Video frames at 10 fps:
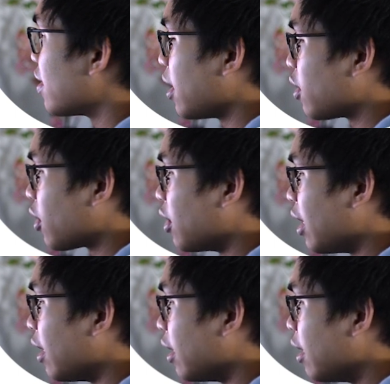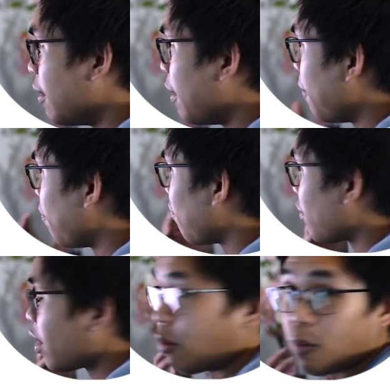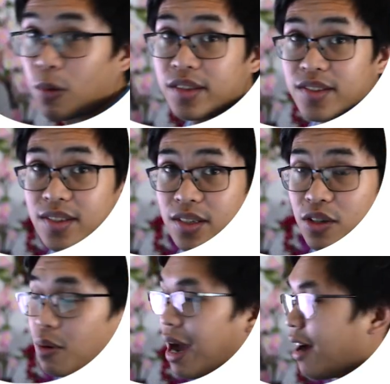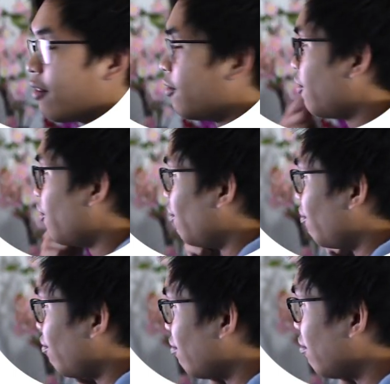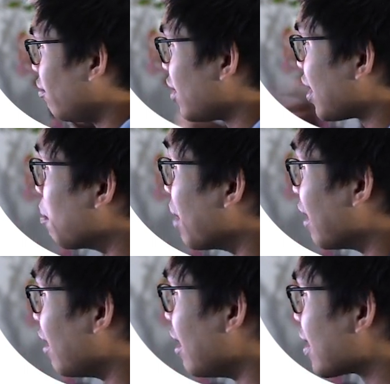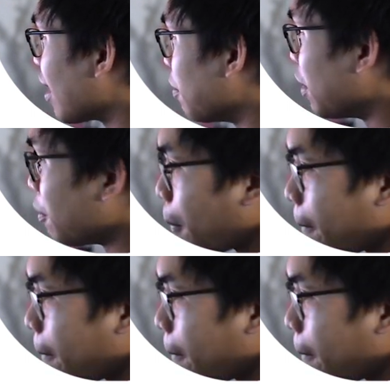say turned in once you have submitted the assignment.